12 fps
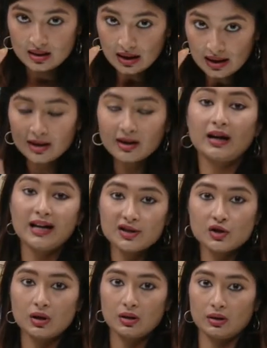the
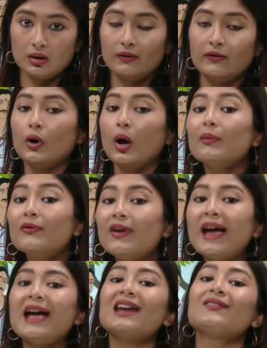literature from
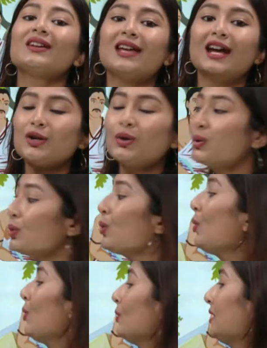where we get to
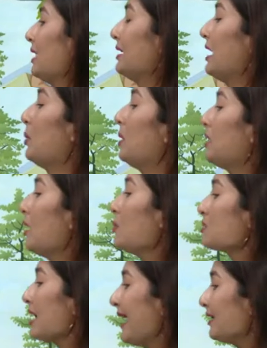know that there were
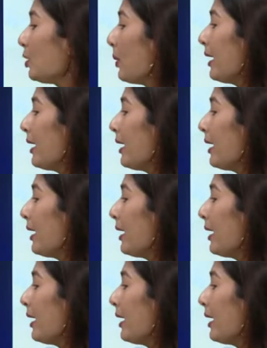terms like the